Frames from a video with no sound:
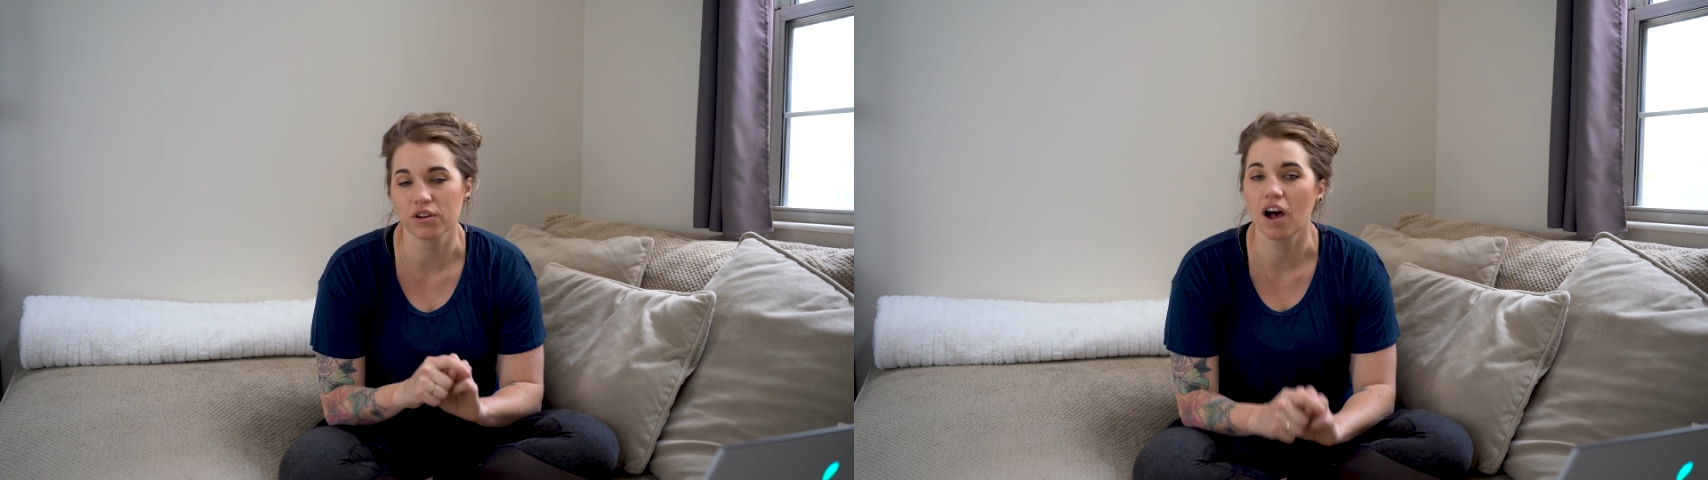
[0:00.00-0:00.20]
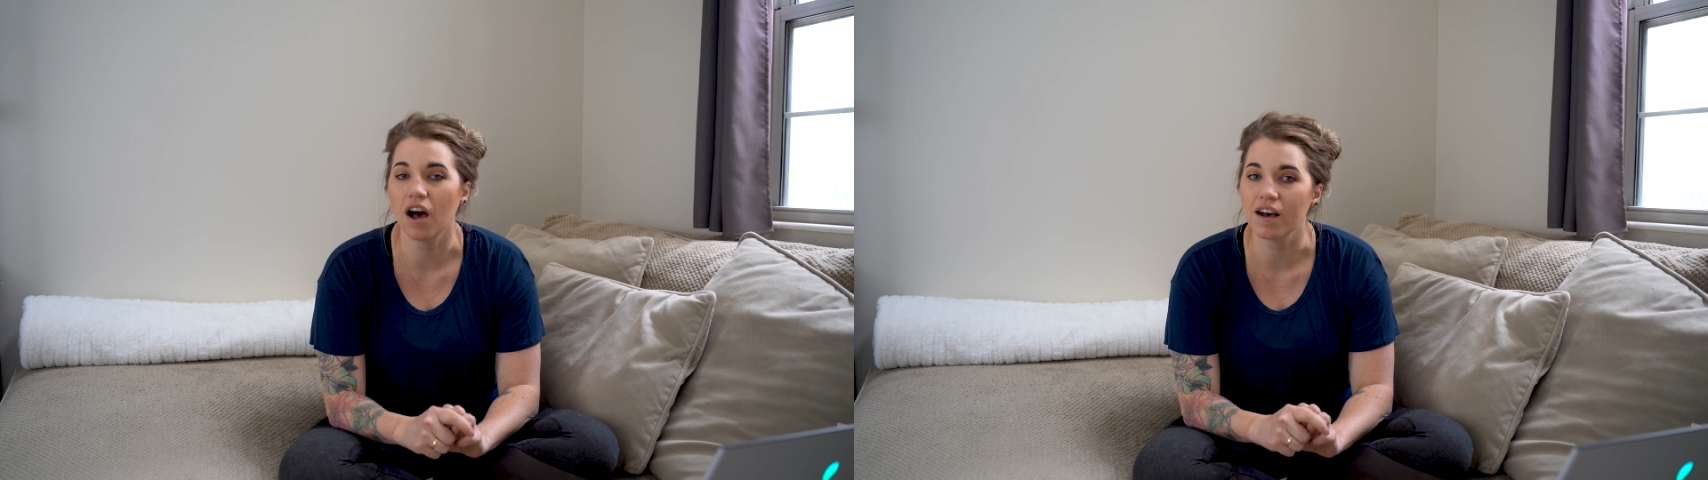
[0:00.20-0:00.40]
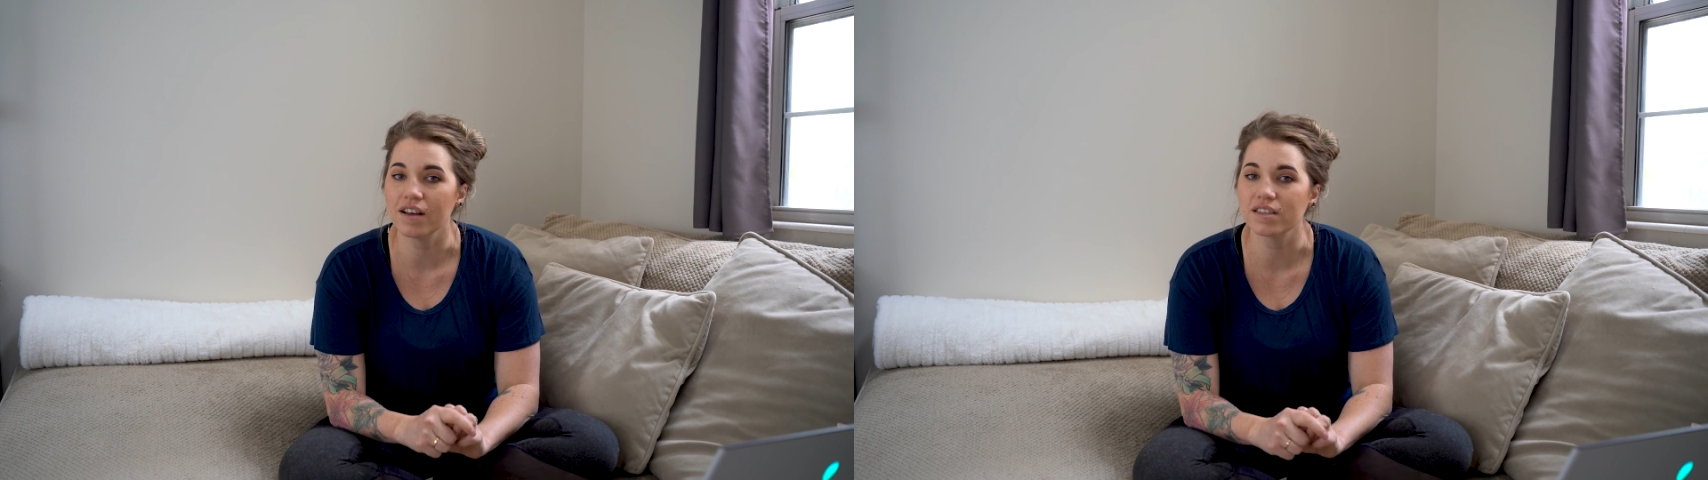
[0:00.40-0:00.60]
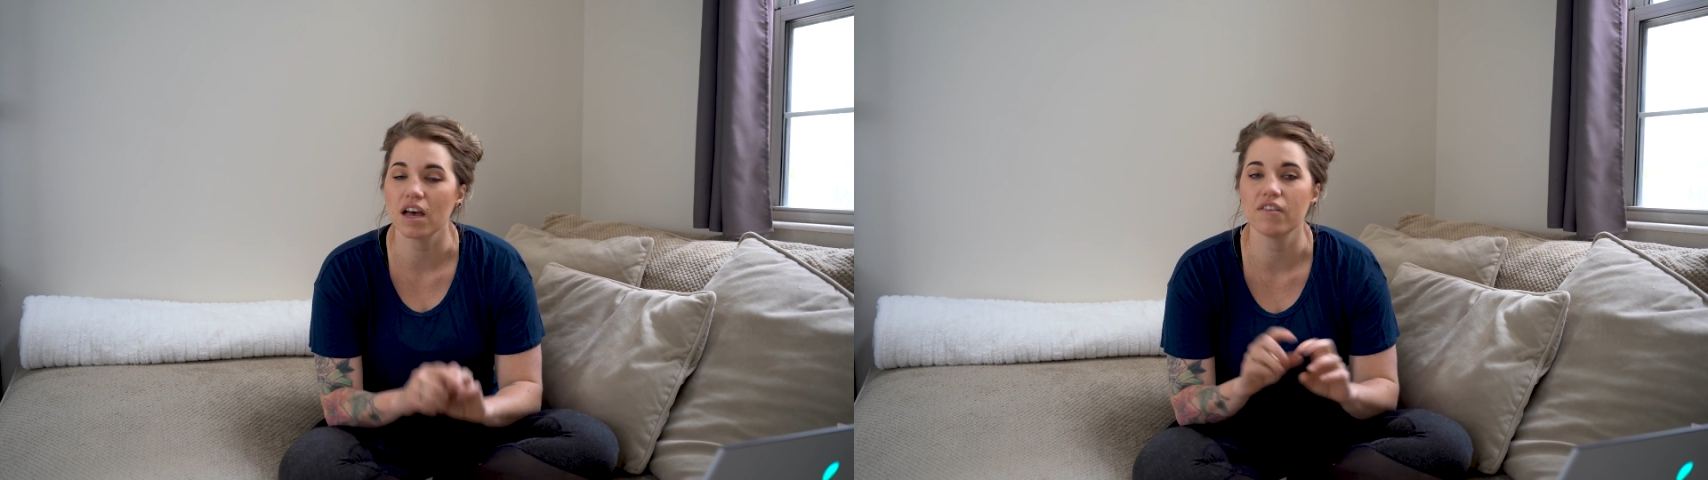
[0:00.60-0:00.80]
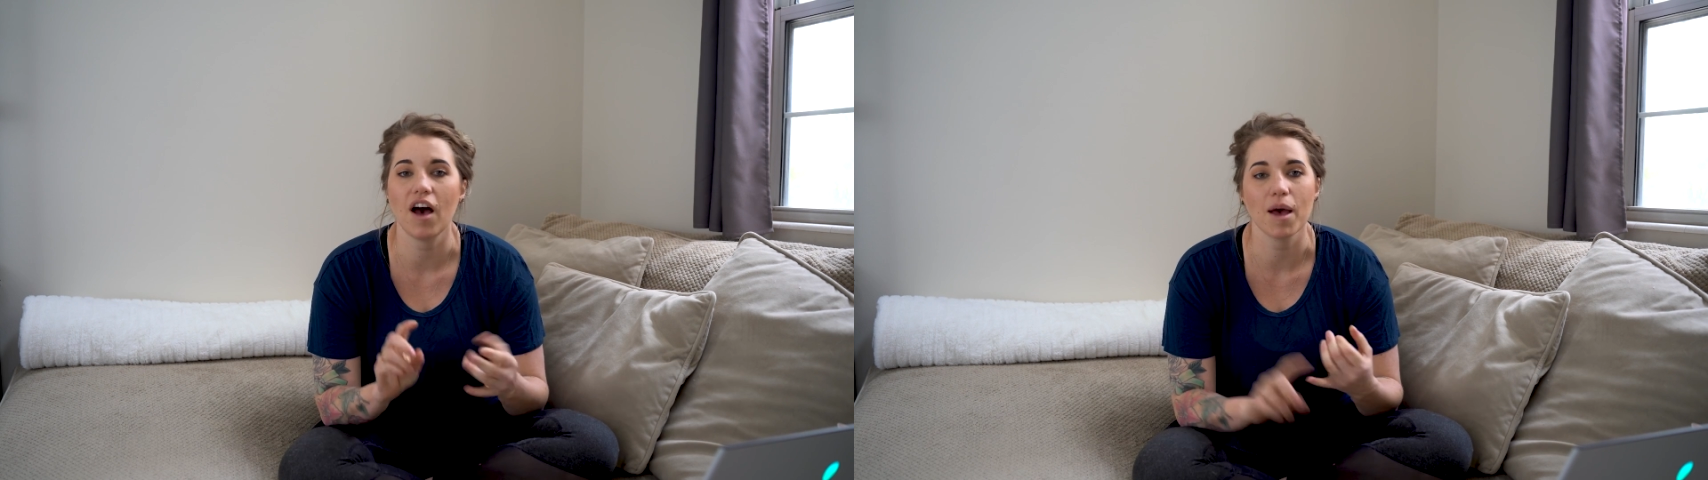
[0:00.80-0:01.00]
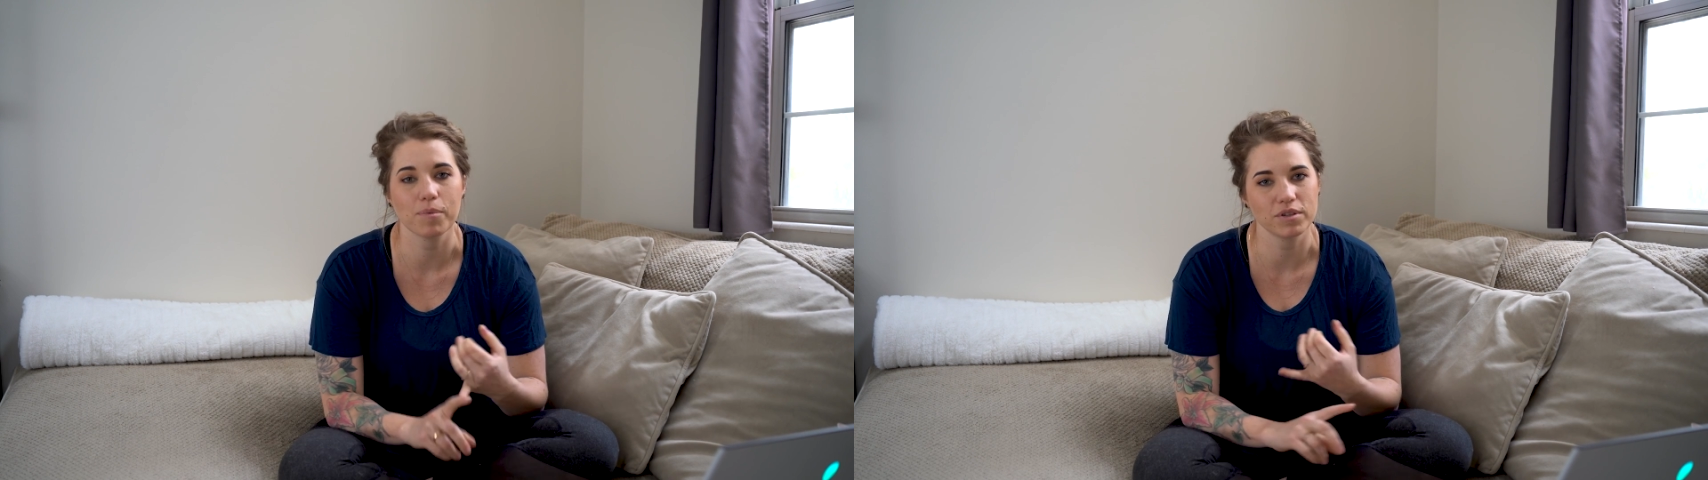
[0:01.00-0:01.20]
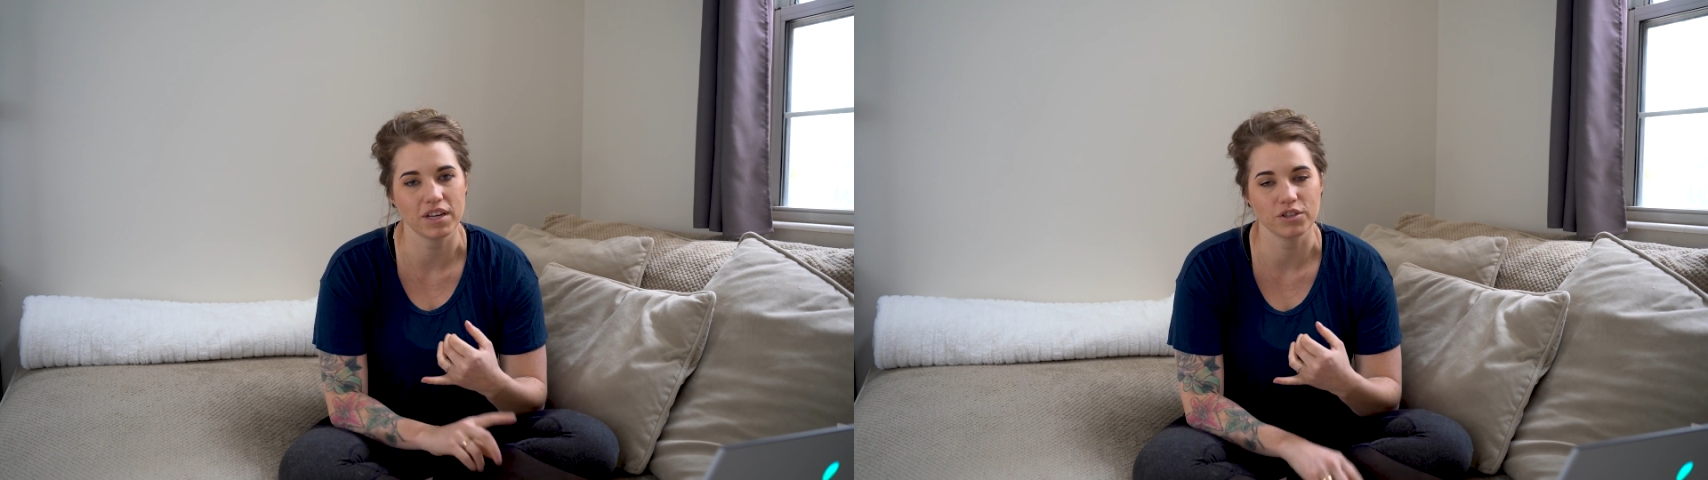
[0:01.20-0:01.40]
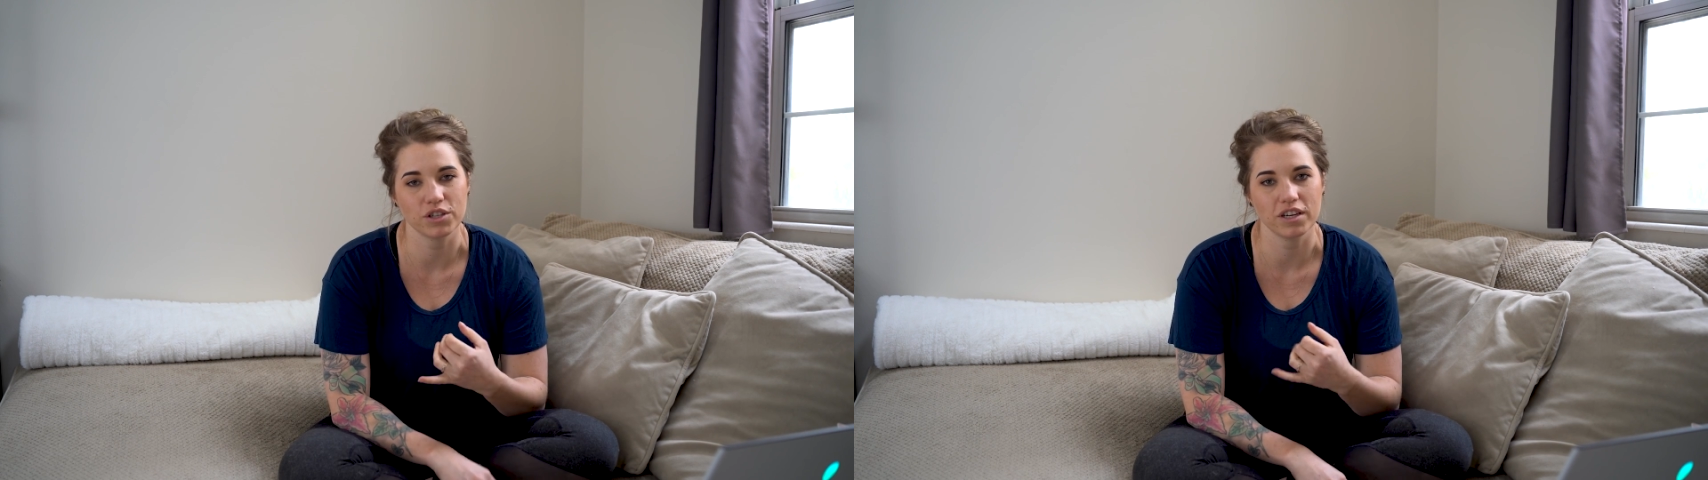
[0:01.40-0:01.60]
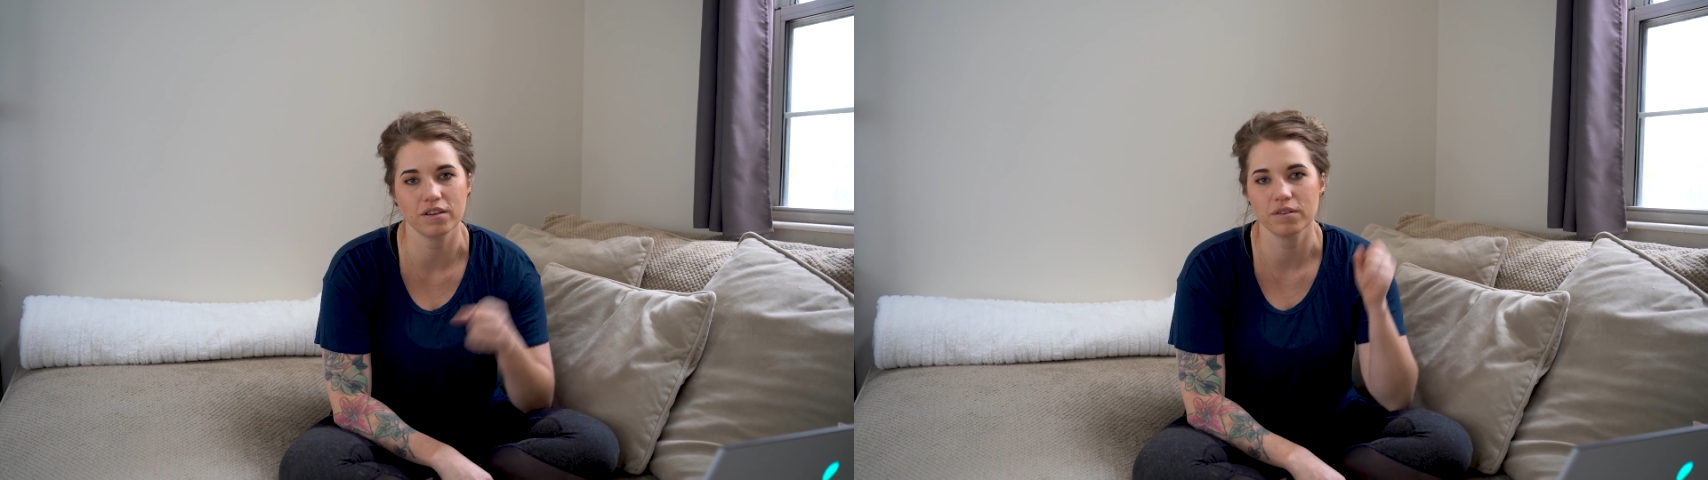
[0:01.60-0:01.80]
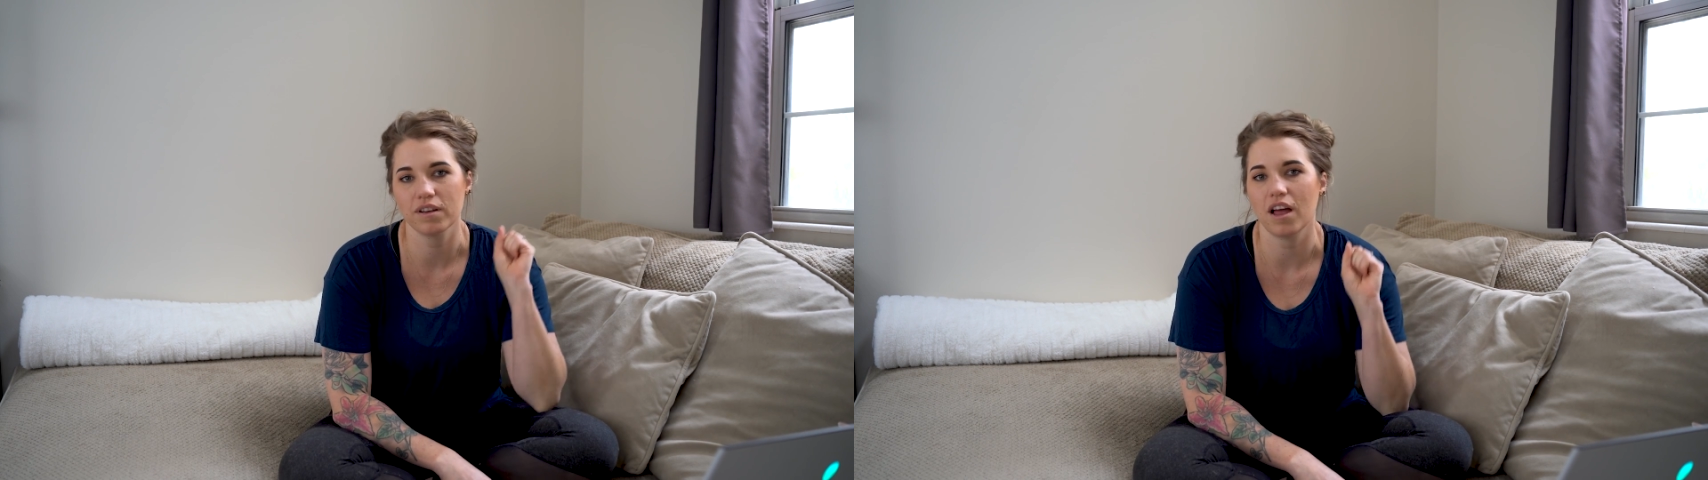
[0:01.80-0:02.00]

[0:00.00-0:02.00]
cause of hypotension,